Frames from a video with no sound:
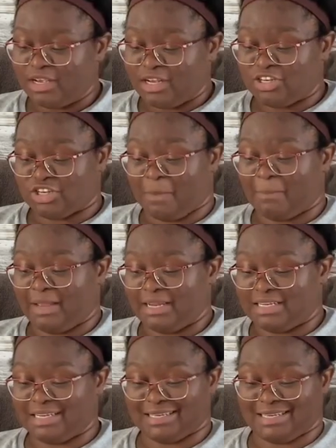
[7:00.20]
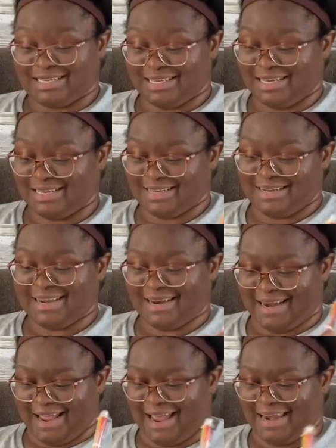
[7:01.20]
Jumping to season
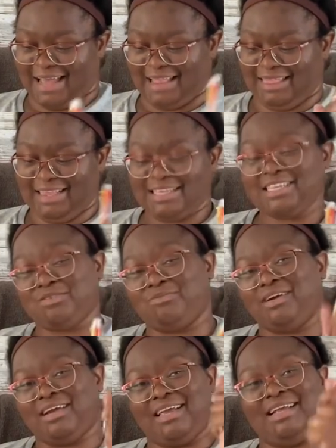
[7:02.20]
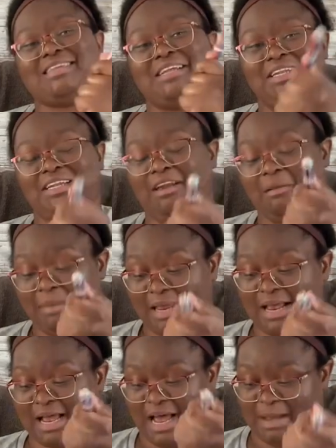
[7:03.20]
9. Now this is where it gets a little
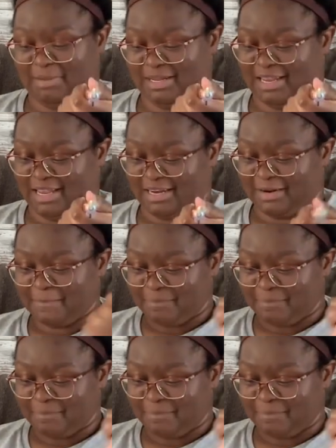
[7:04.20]
bit complicated.